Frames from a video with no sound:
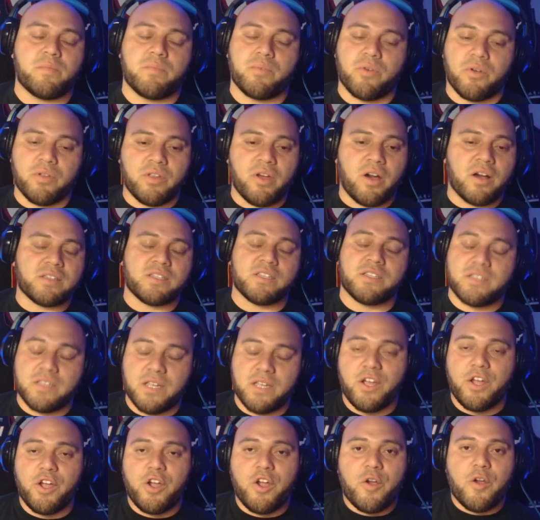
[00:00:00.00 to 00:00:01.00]
Bulldogs
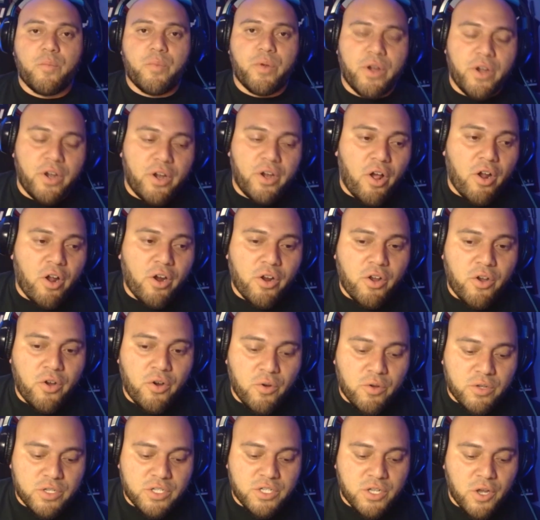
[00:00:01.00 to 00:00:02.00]
is pretty darn
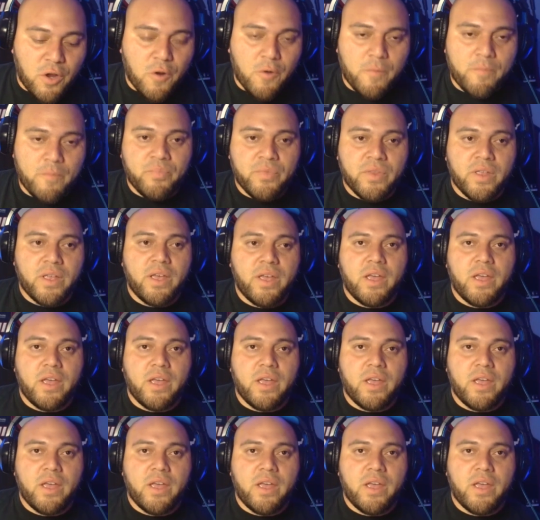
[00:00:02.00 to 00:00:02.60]
cool. So